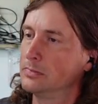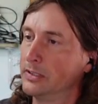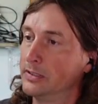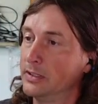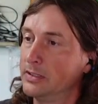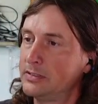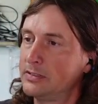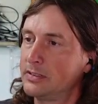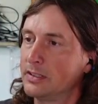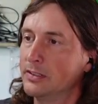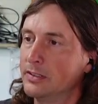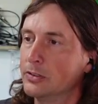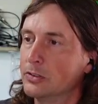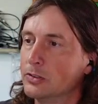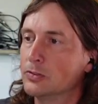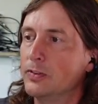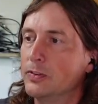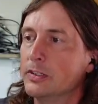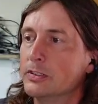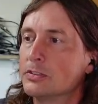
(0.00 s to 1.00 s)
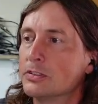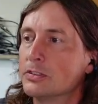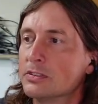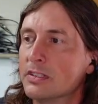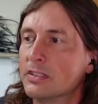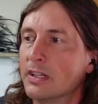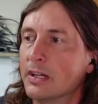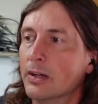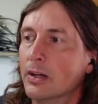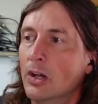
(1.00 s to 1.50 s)
it does say induce
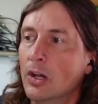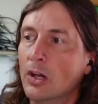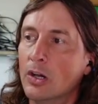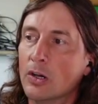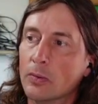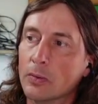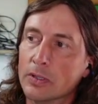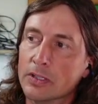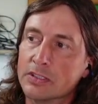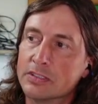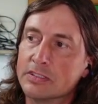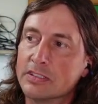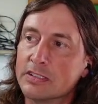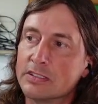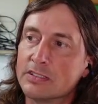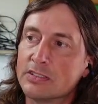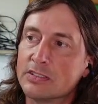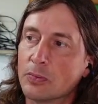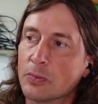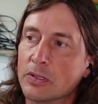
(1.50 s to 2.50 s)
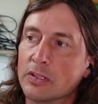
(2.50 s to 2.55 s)
features that will assist